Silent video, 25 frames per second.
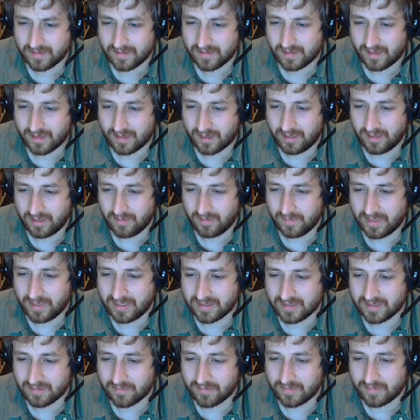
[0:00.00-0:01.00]
do you make
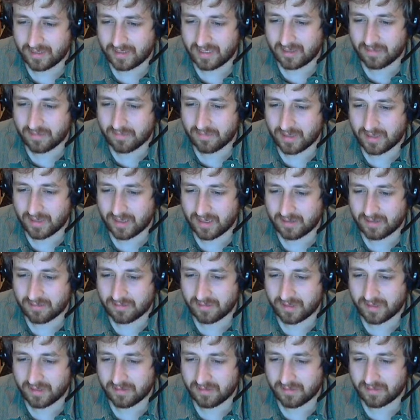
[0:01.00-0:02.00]
somebody a
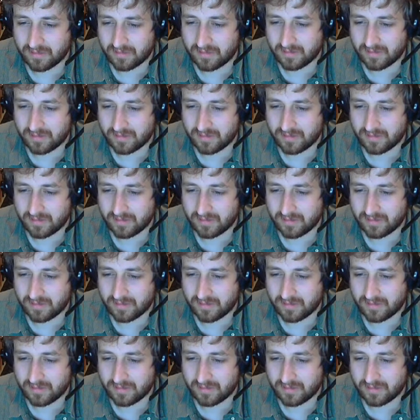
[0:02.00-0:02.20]
moderator?